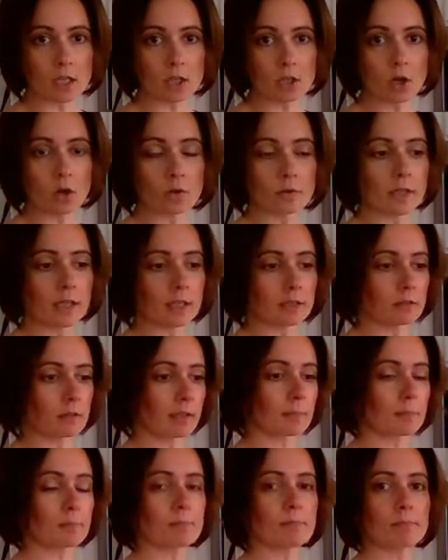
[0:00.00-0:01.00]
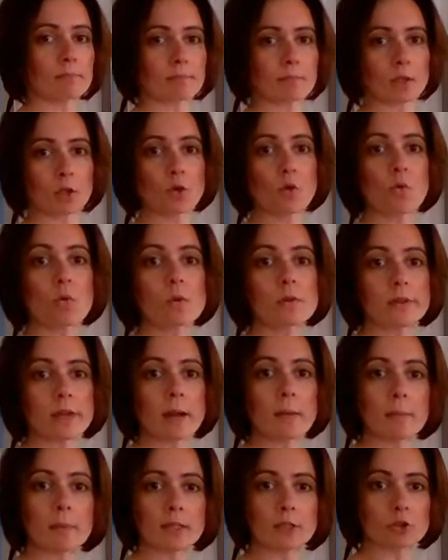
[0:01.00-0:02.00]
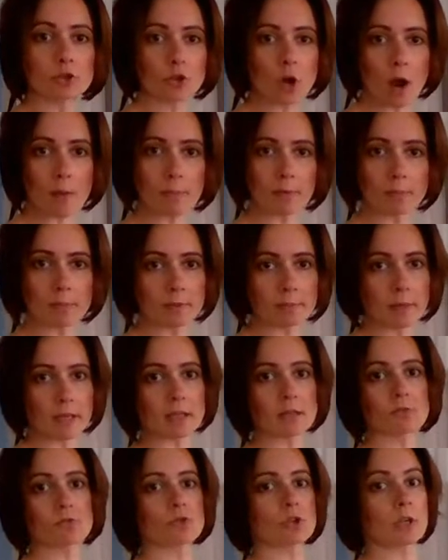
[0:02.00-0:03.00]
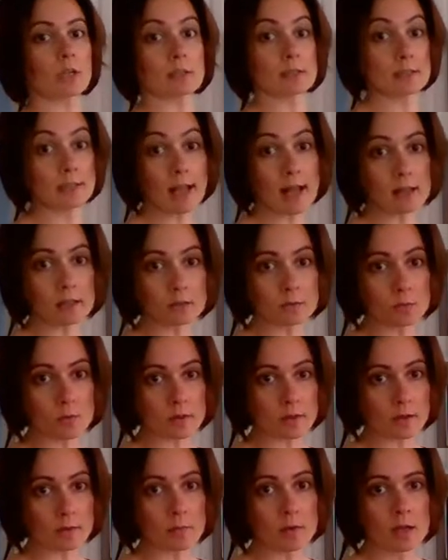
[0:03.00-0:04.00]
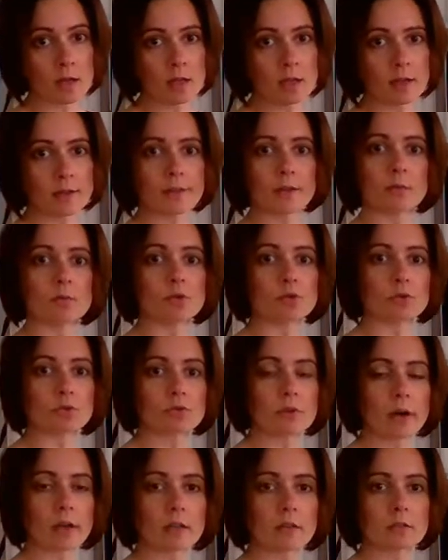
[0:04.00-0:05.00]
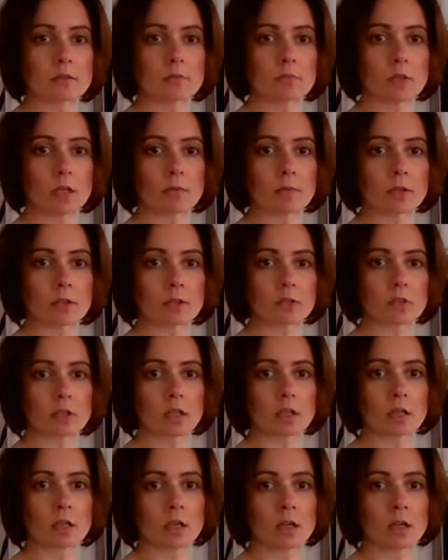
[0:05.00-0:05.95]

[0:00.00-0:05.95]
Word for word: You know, you can like cool them and chop them and make chicken salad with them. I think we should try that sometime actually.